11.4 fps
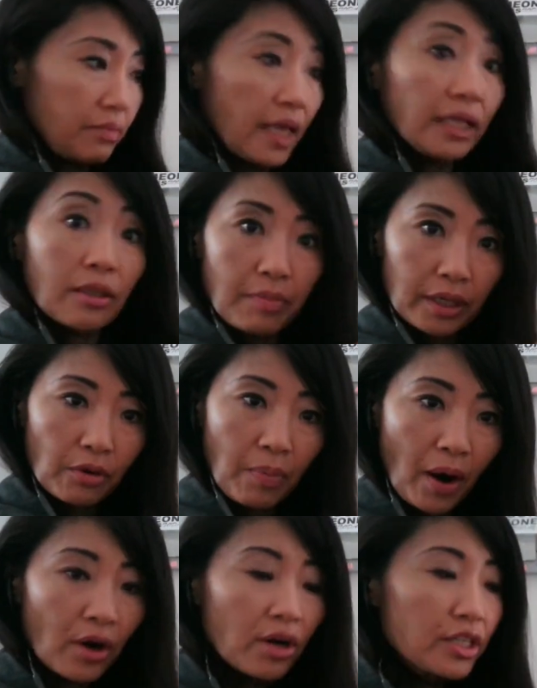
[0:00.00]
in the middle
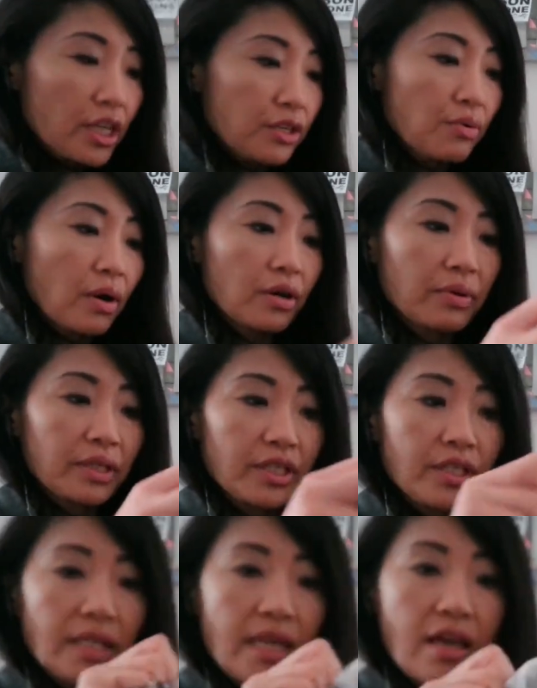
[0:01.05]
part, you are going to
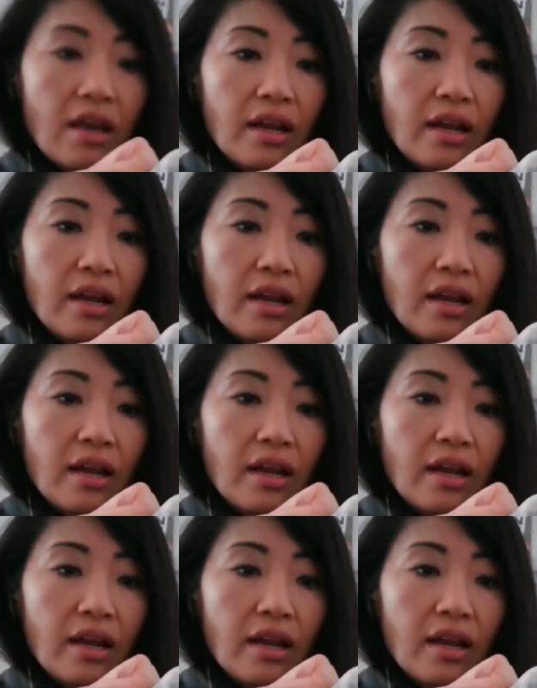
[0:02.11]
see